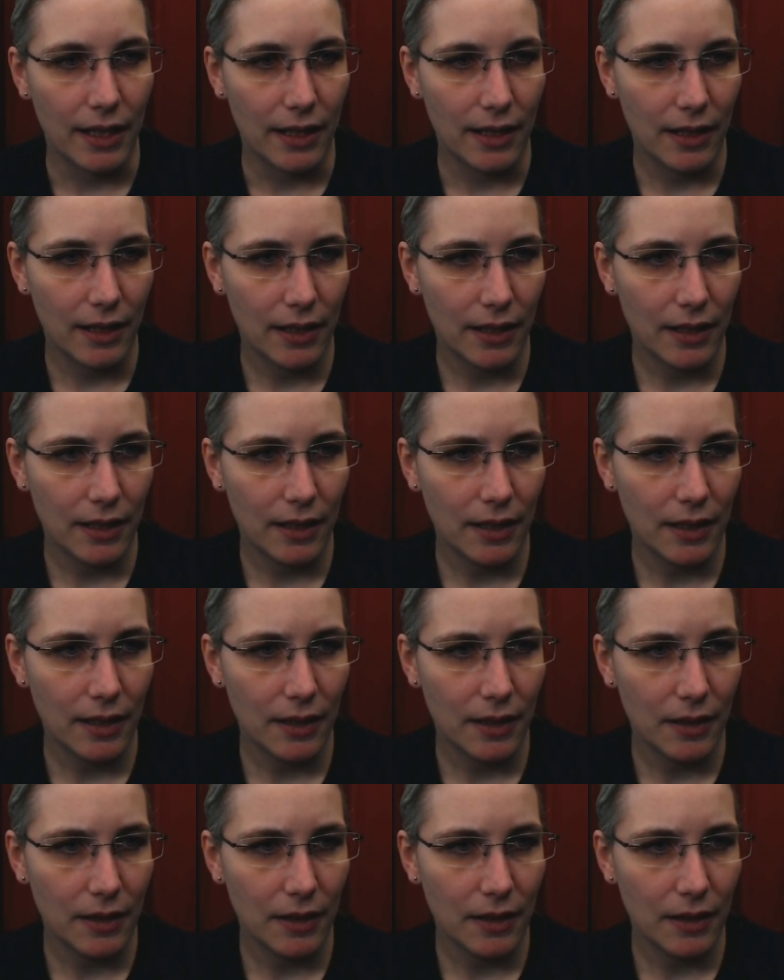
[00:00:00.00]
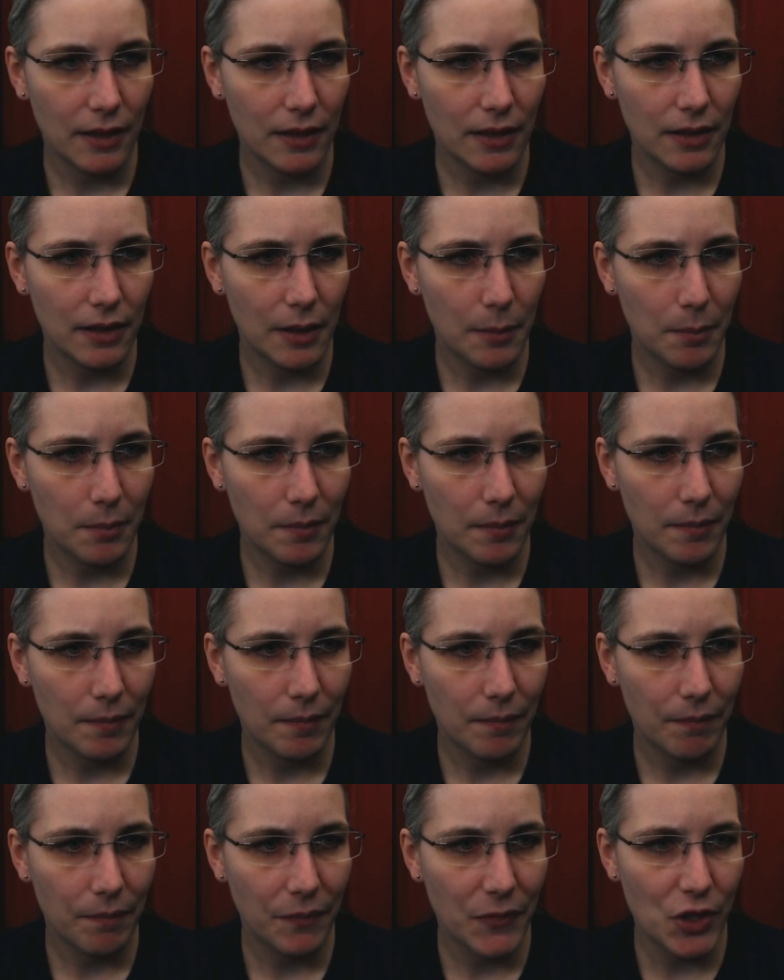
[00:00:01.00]
Uh,
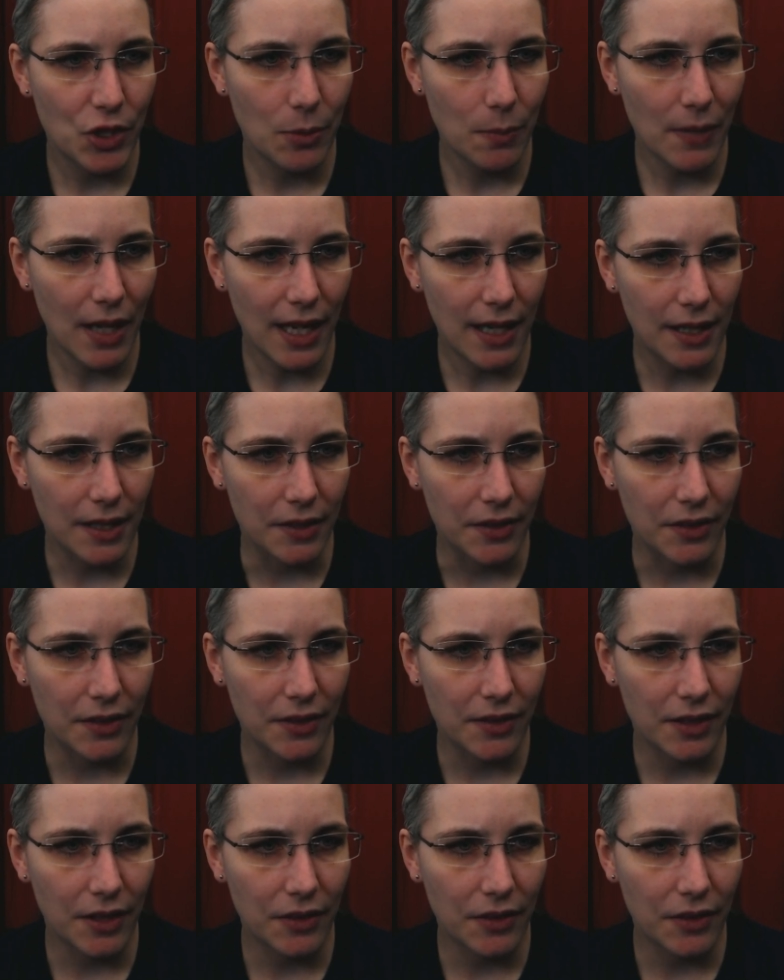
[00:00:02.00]
Jim asks,